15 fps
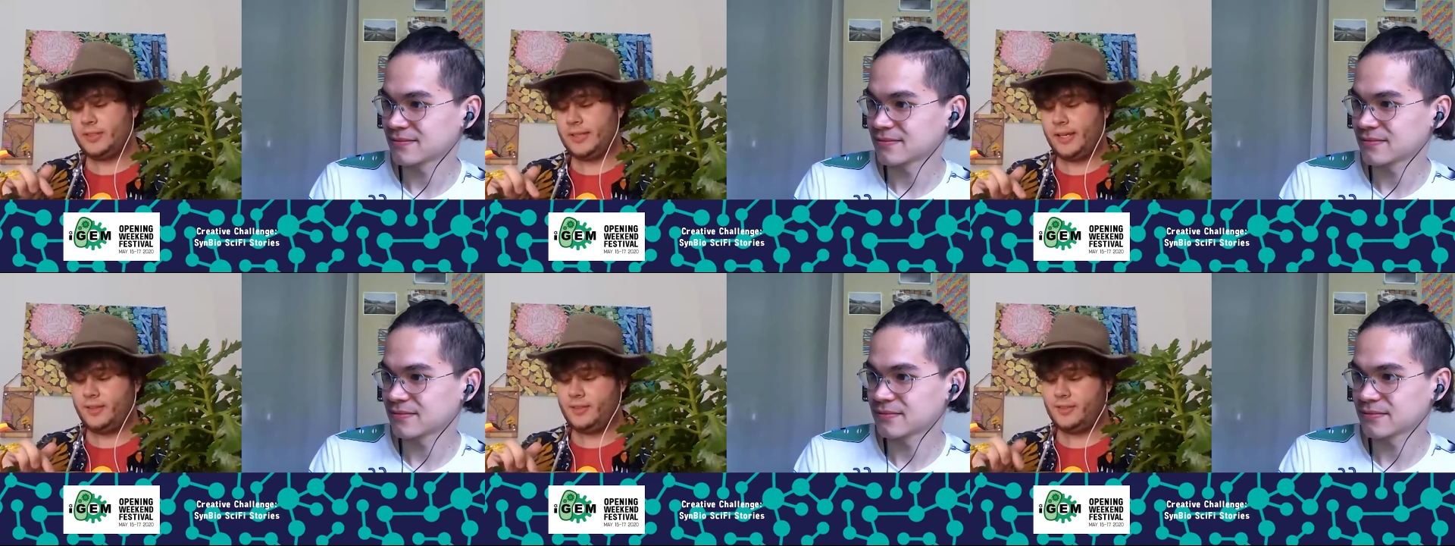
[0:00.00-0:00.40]

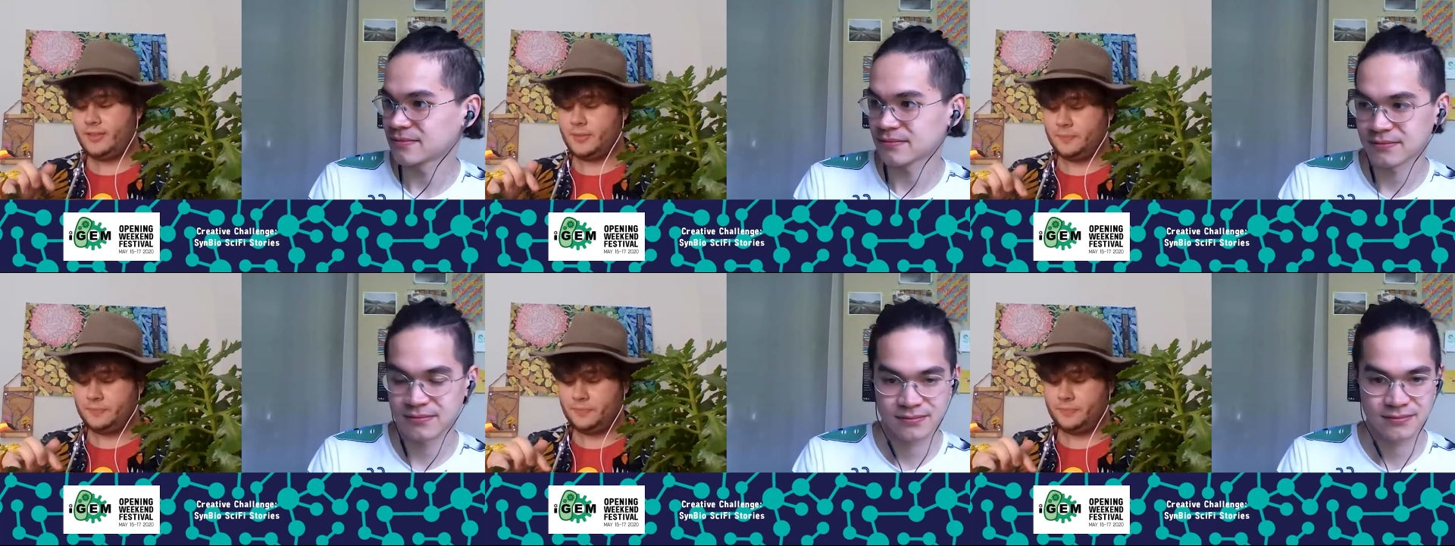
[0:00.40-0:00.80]
Speaker 1: science,
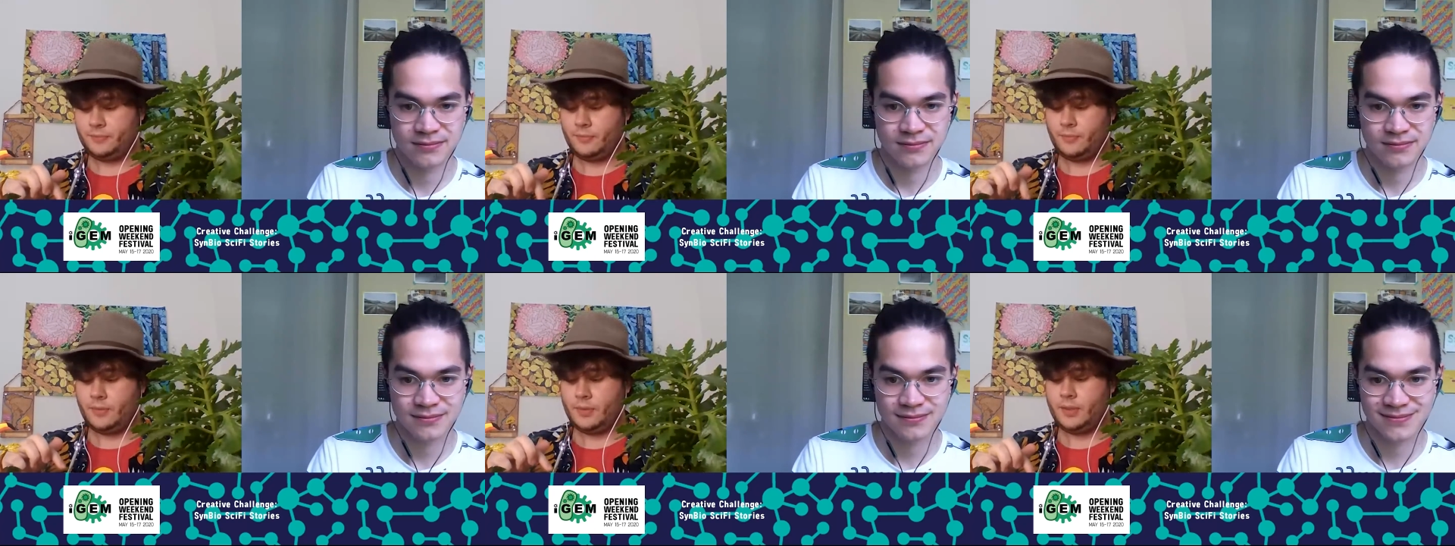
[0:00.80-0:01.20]

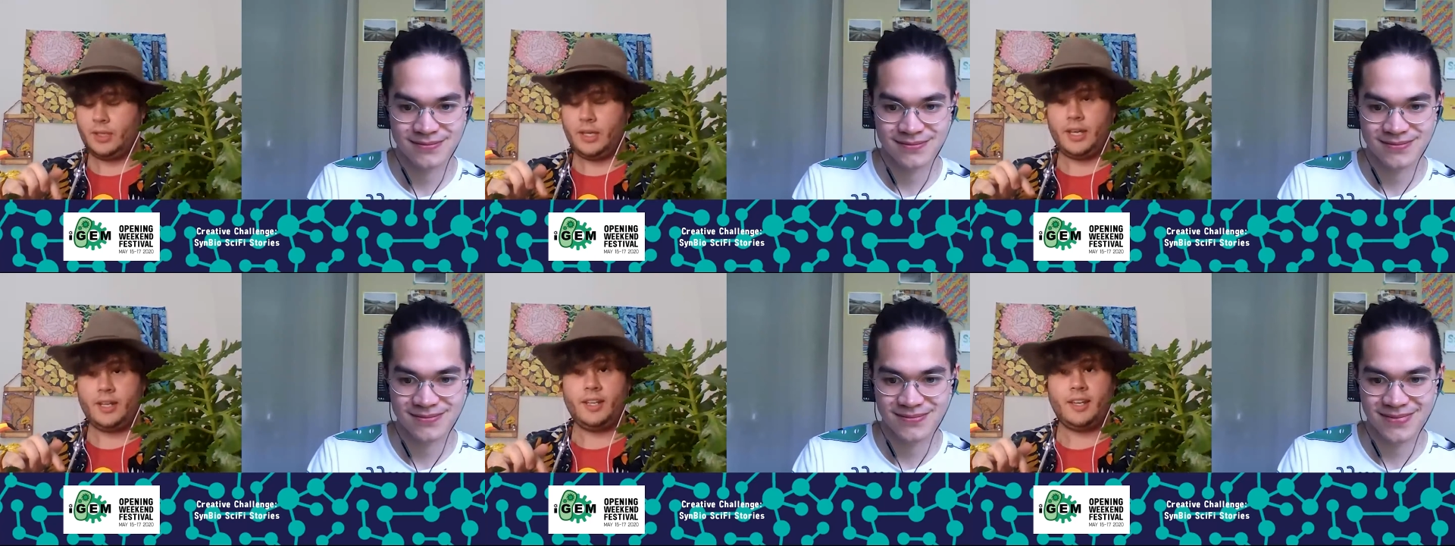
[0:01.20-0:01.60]

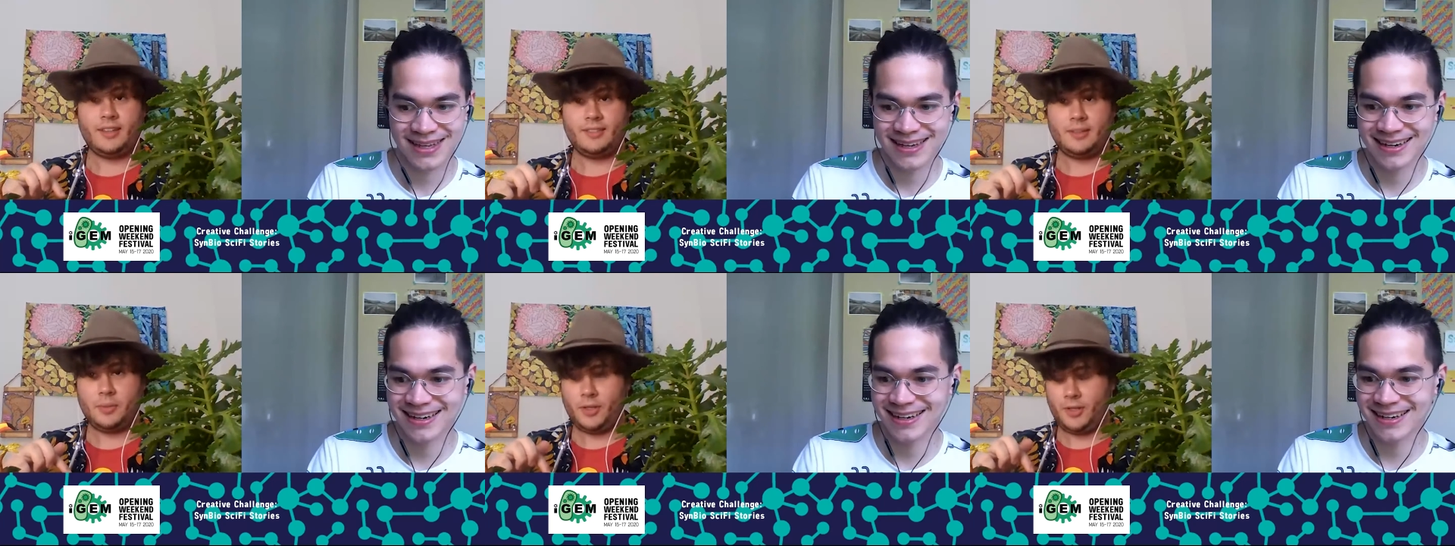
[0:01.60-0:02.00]
and he has
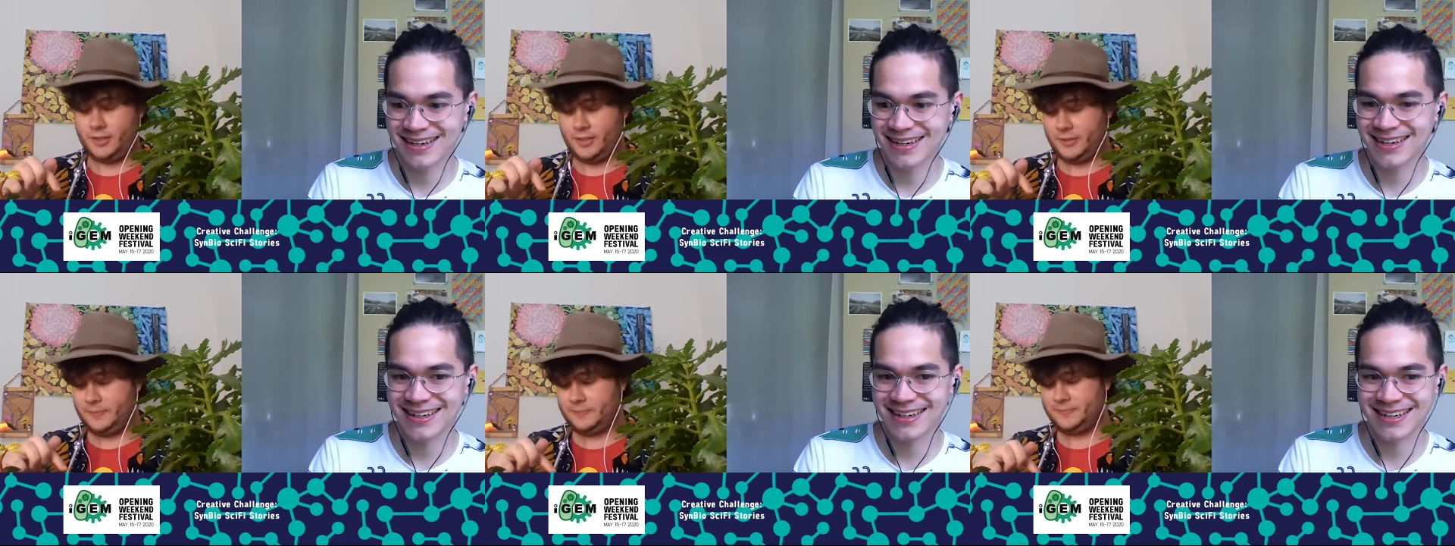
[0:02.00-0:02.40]

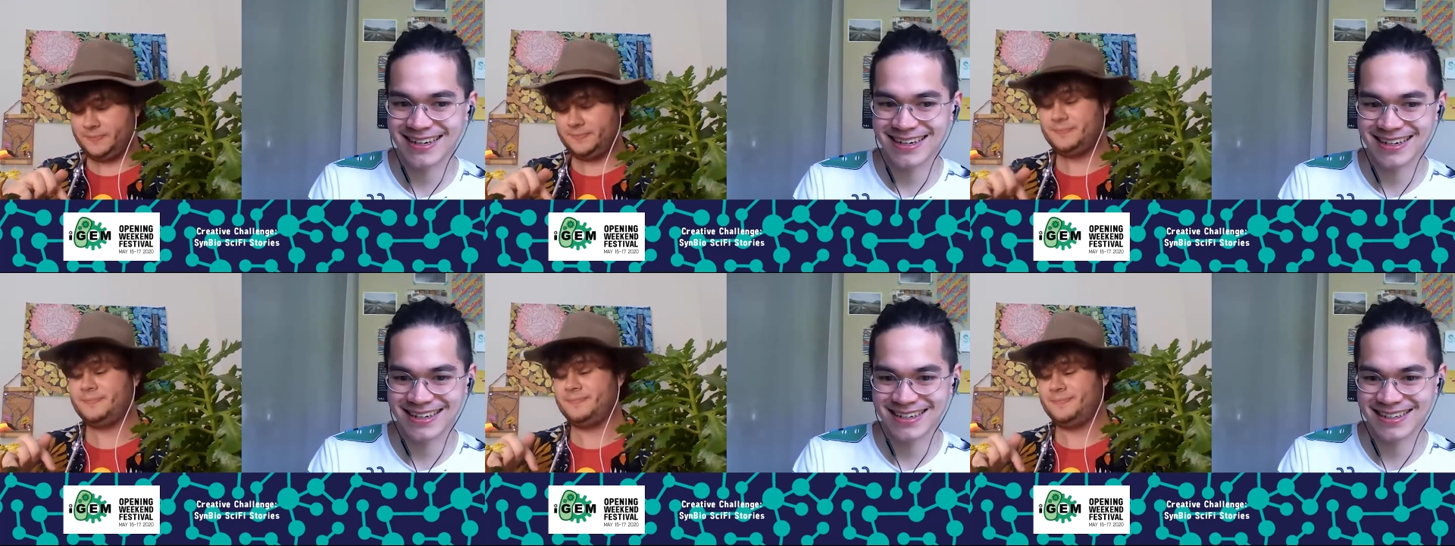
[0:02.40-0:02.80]

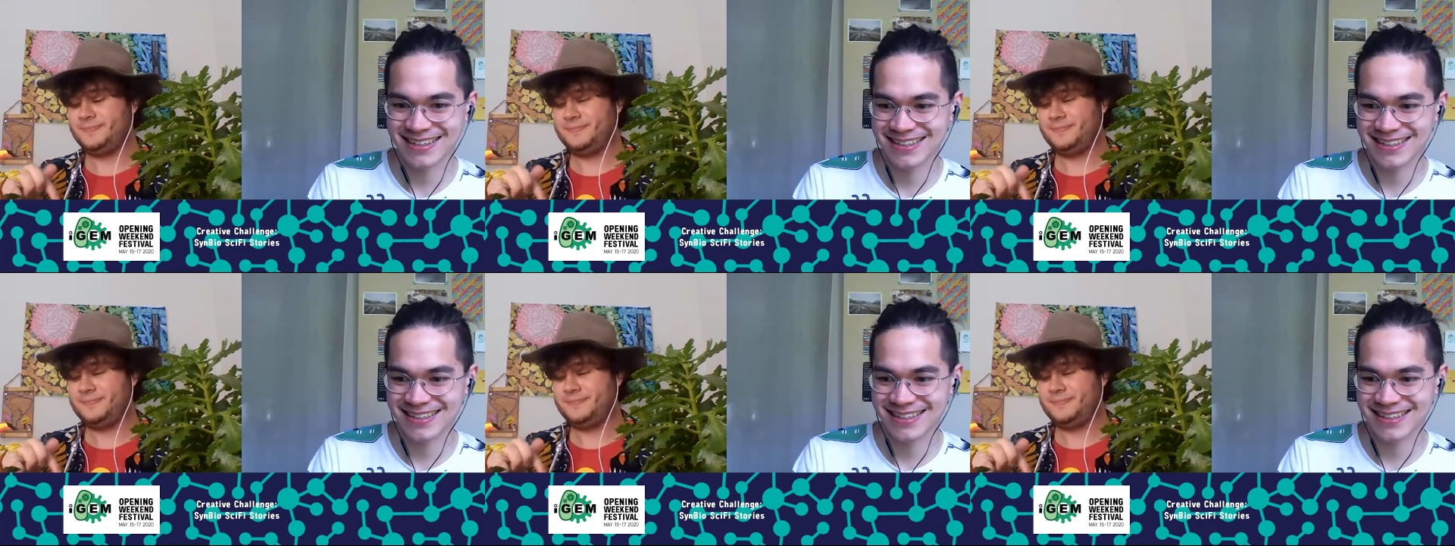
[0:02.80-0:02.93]
ah.